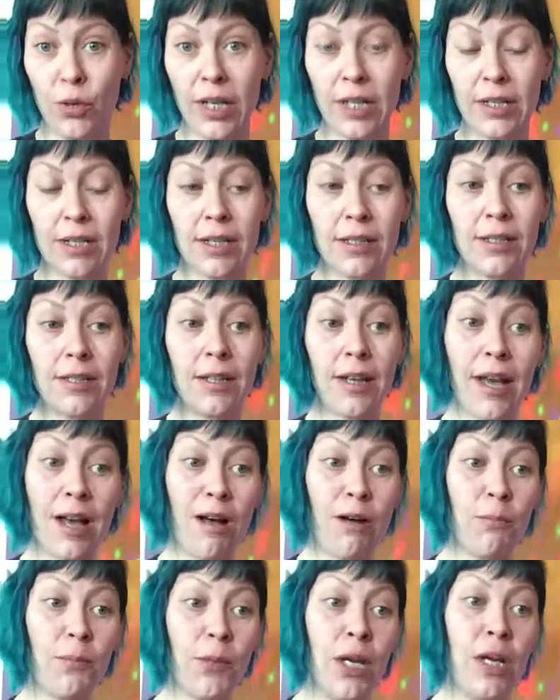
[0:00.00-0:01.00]
It doesn't
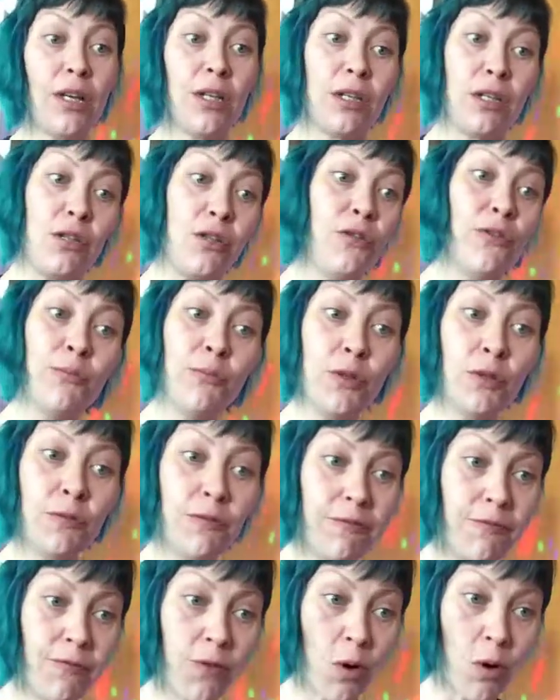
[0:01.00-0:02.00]
help you
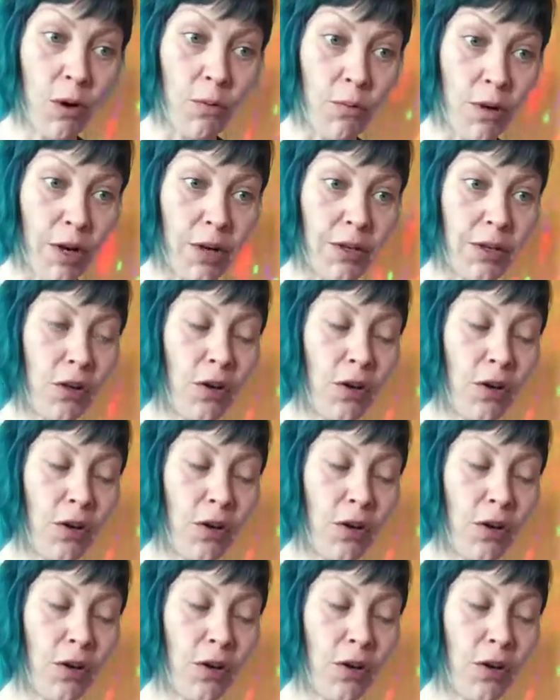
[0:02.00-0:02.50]
move forward.